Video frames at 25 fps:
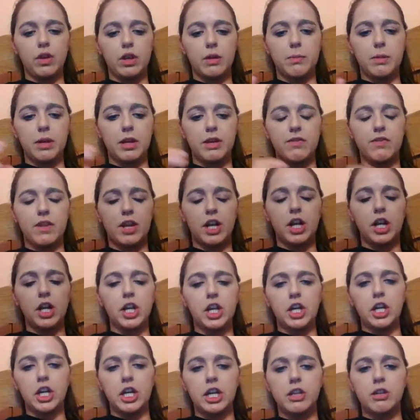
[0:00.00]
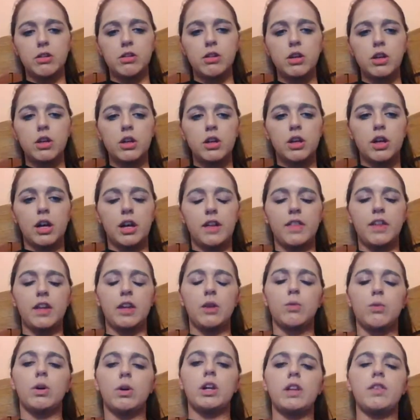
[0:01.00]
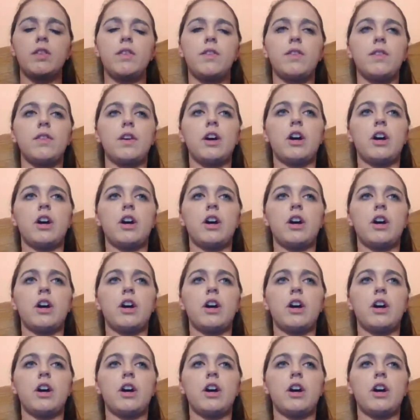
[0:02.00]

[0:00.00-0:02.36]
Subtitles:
going to be very good. I think once